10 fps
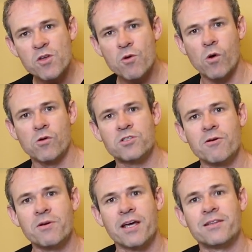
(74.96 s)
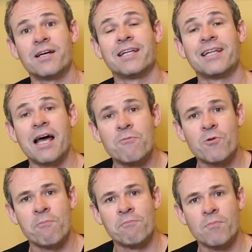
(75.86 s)
You also get the
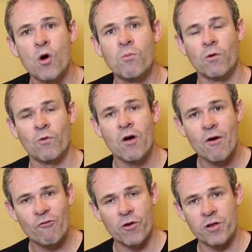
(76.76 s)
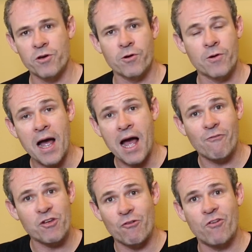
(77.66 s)
Lightroom mobile for your, uh,
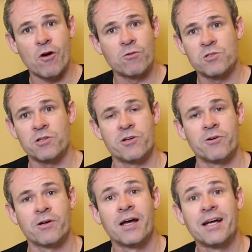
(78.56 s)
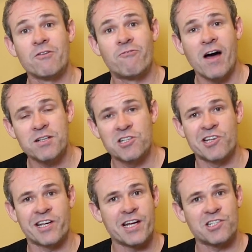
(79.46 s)
for your phones and your devices.
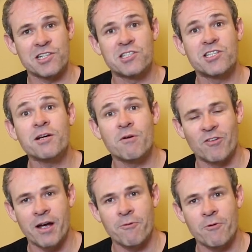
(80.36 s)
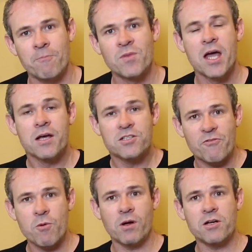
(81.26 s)
You can actually sync with Lightroom. So
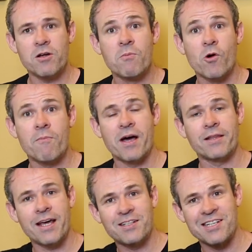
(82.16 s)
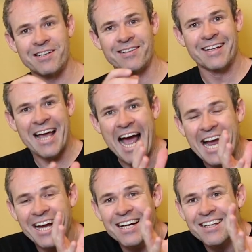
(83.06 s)
if you want to know more about that deal,
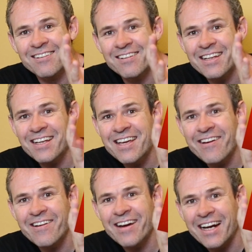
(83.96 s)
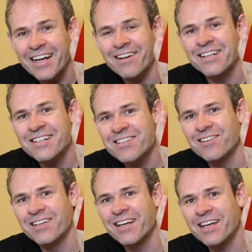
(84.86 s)
I got a little link here. Click on this
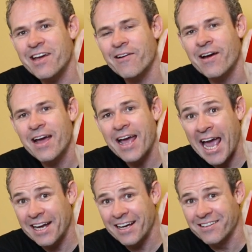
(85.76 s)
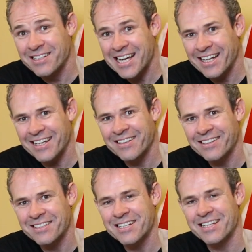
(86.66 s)
little link here, and that'll take
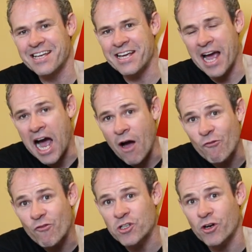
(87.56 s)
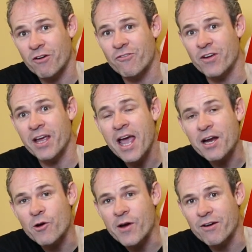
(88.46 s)
you to the uh, Photography
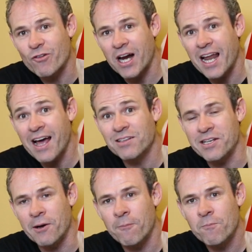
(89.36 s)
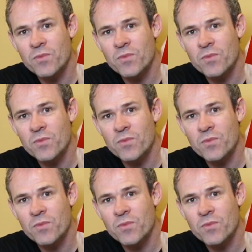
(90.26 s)
Creative Cloud deal.